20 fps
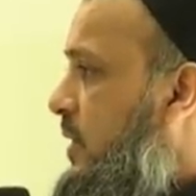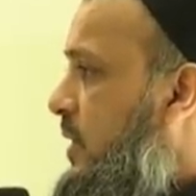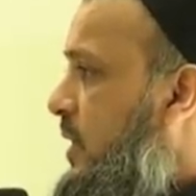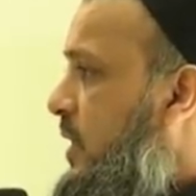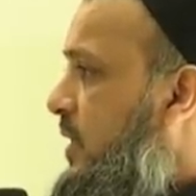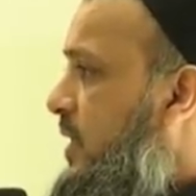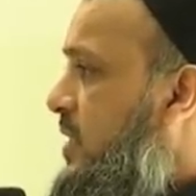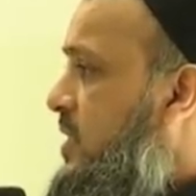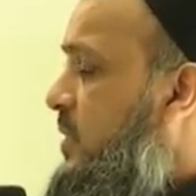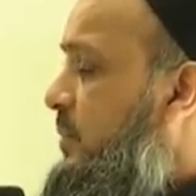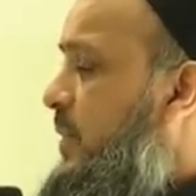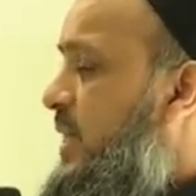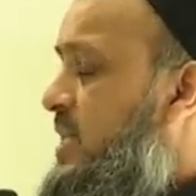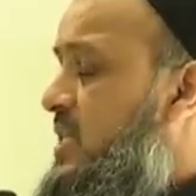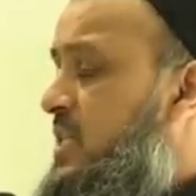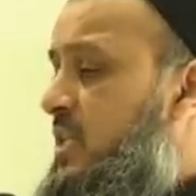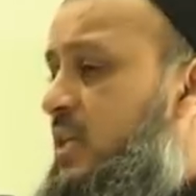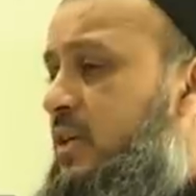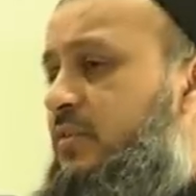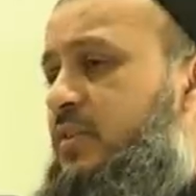And that's the
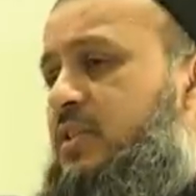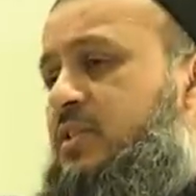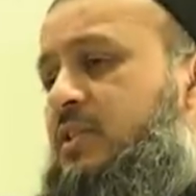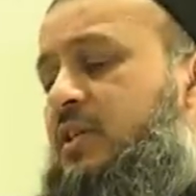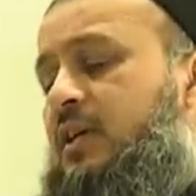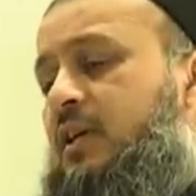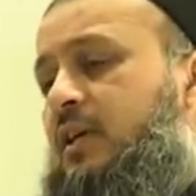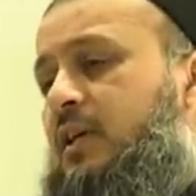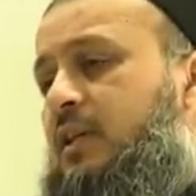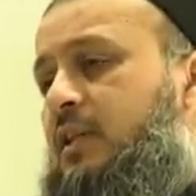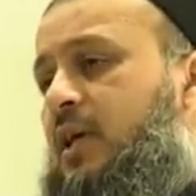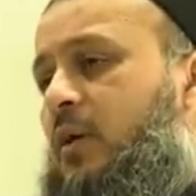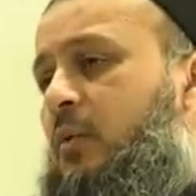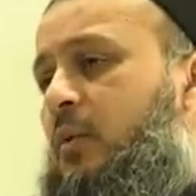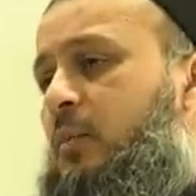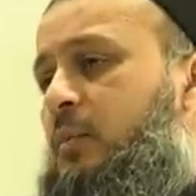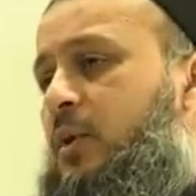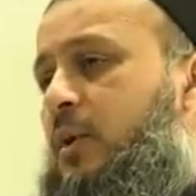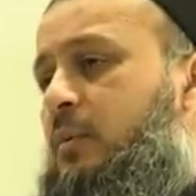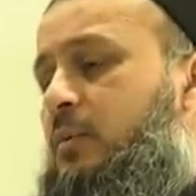best service that
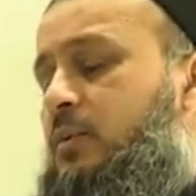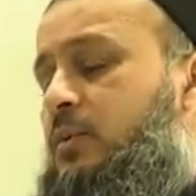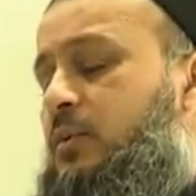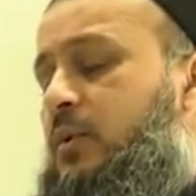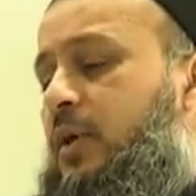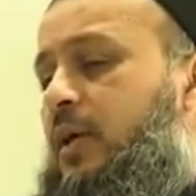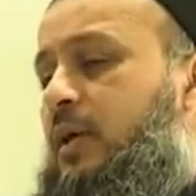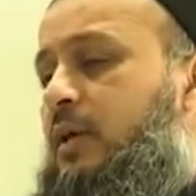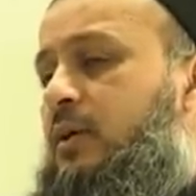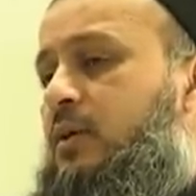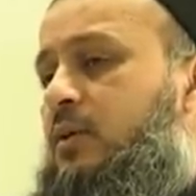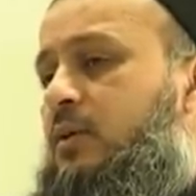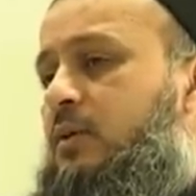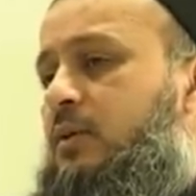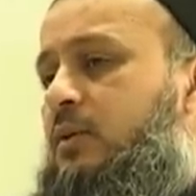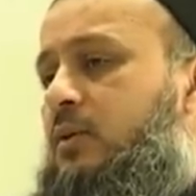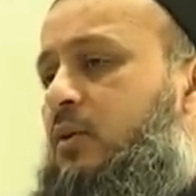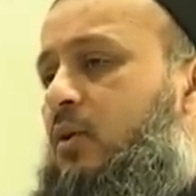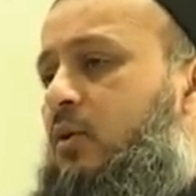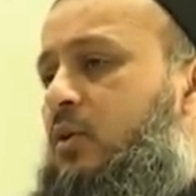we'll be doing,
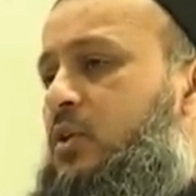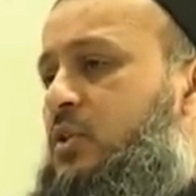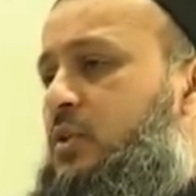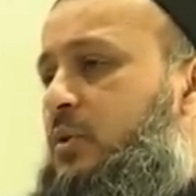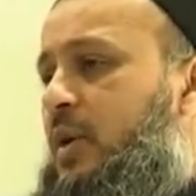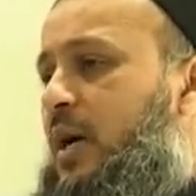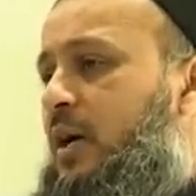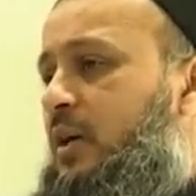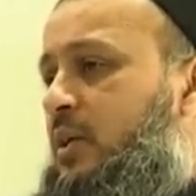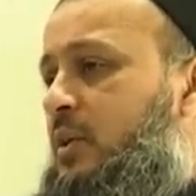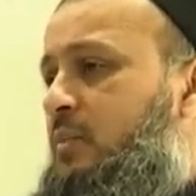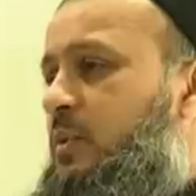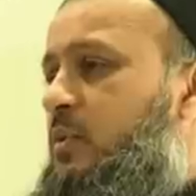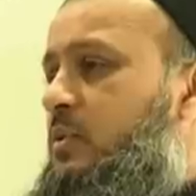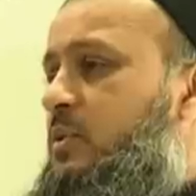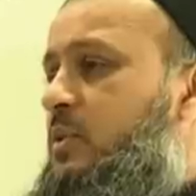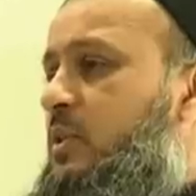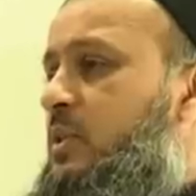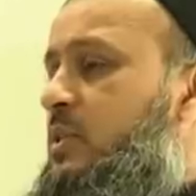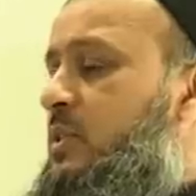not only to our
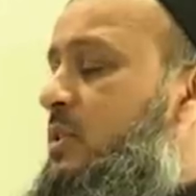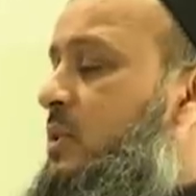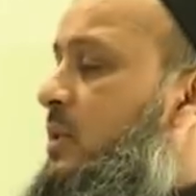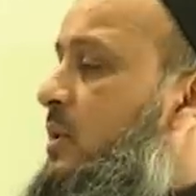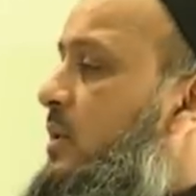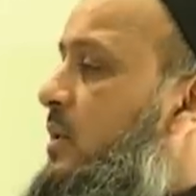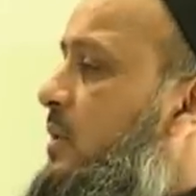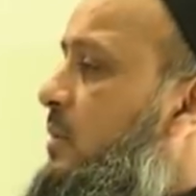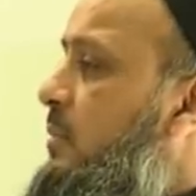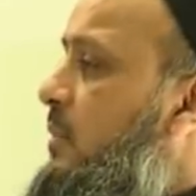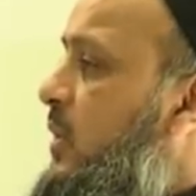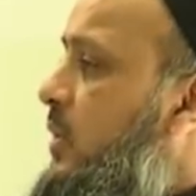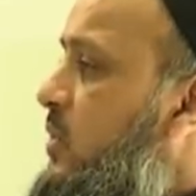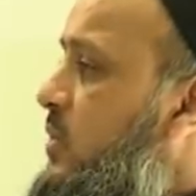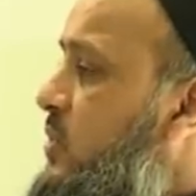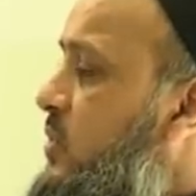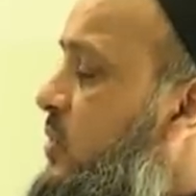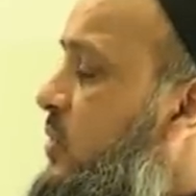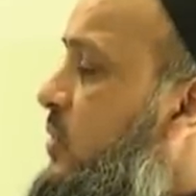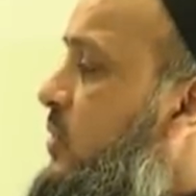communities, but
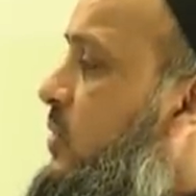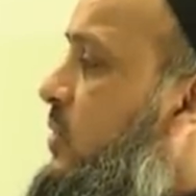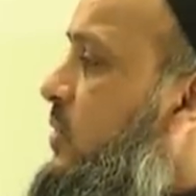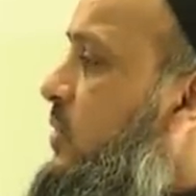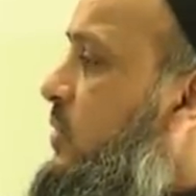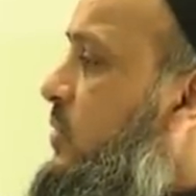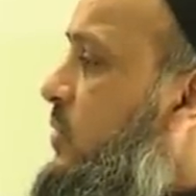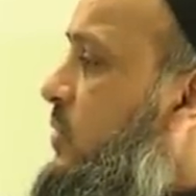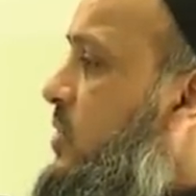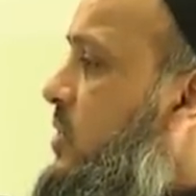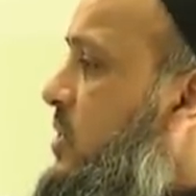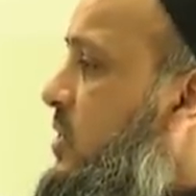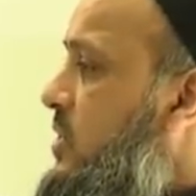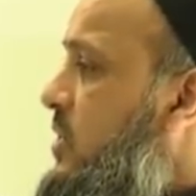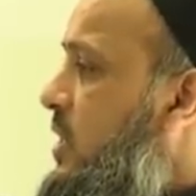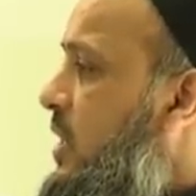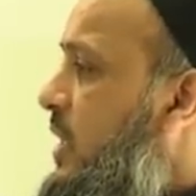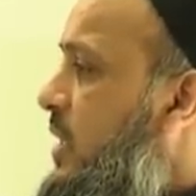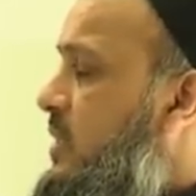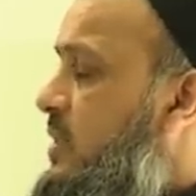also to the
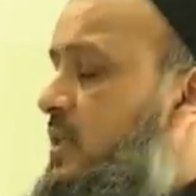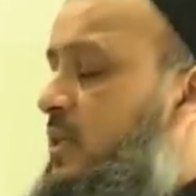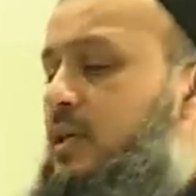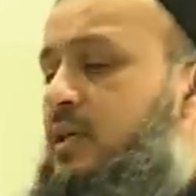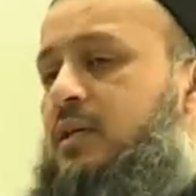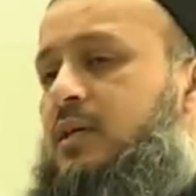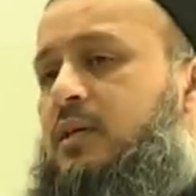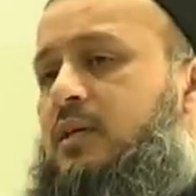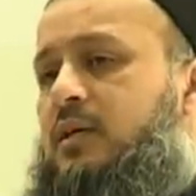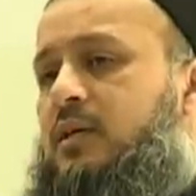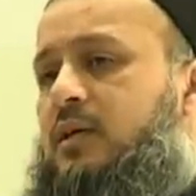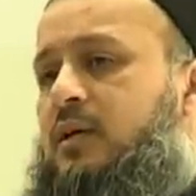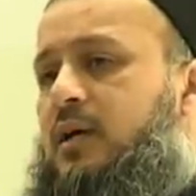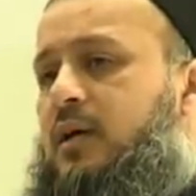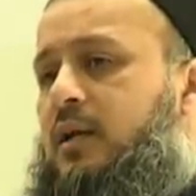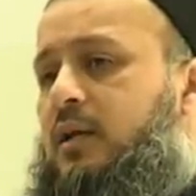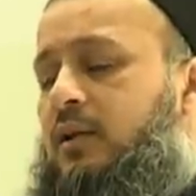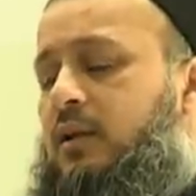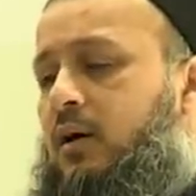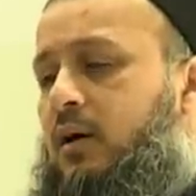society
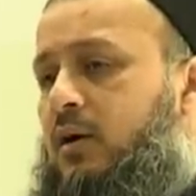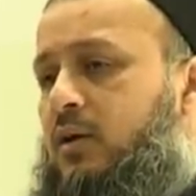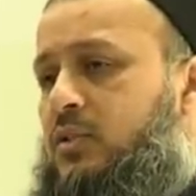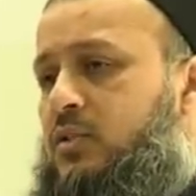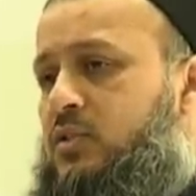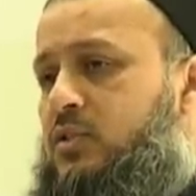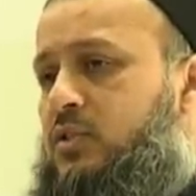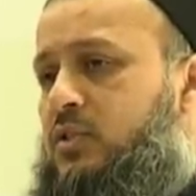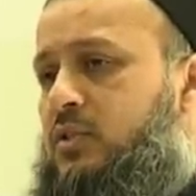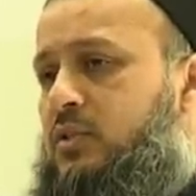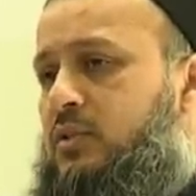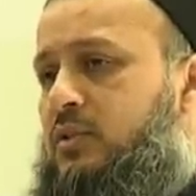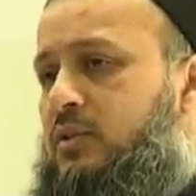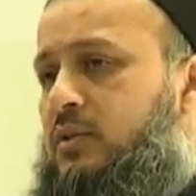at large.